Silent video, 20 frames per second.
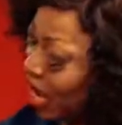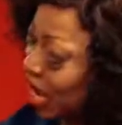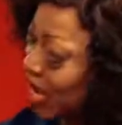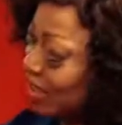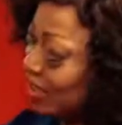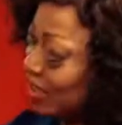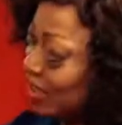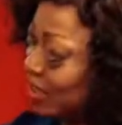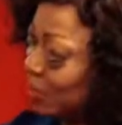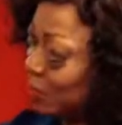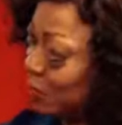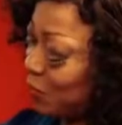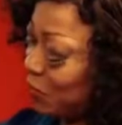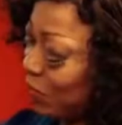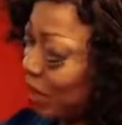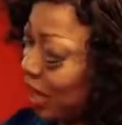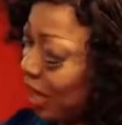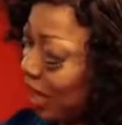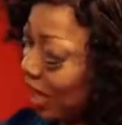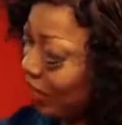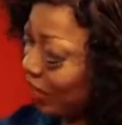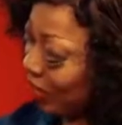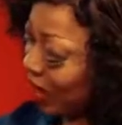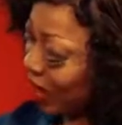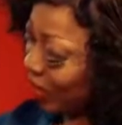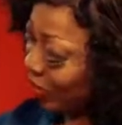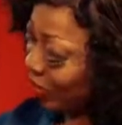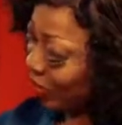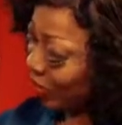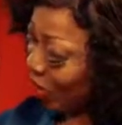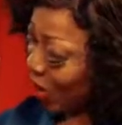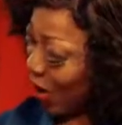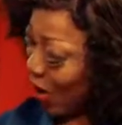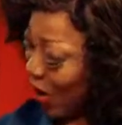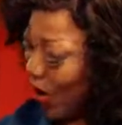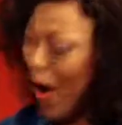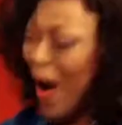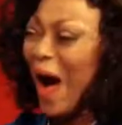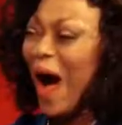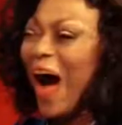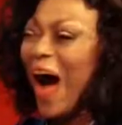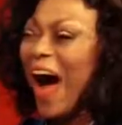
there it's, we it's are. Brilliant. There the you go. The big one,